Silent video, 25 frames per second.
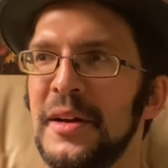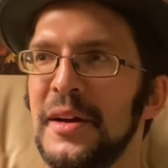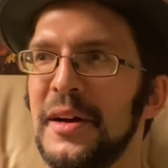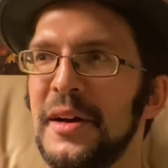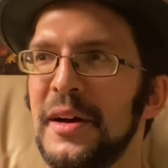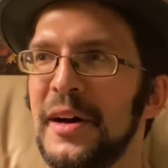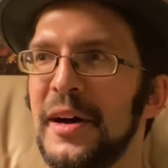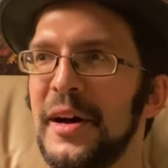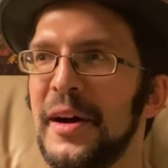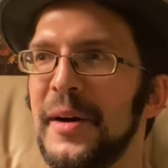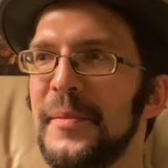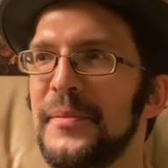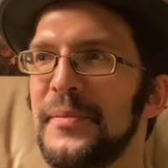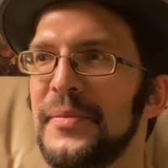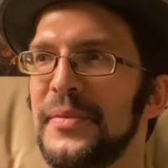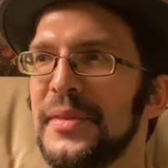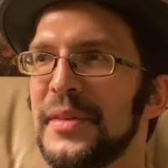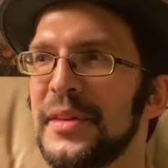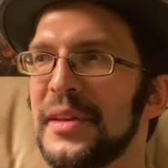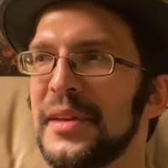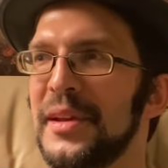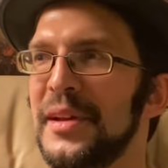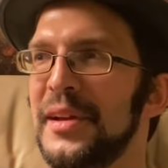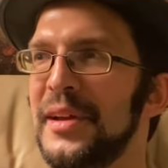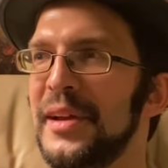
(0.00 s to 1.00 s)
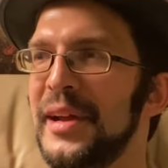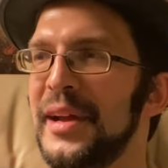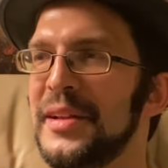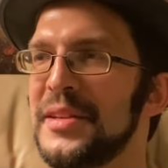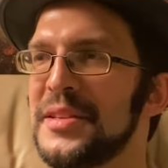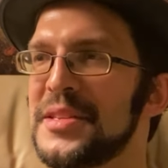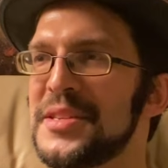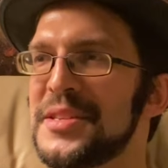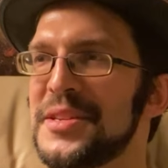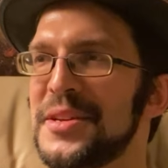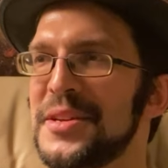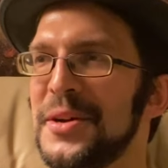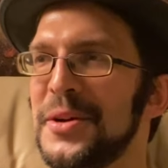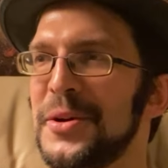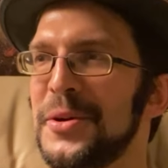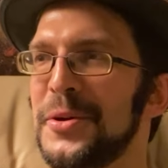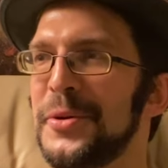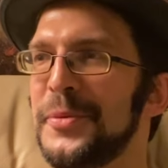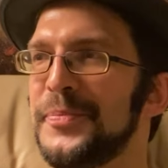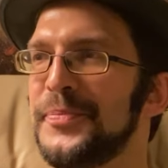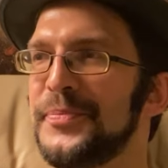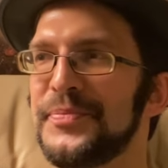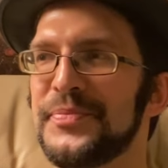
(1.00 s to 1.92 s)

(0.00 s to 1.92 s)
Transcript: and so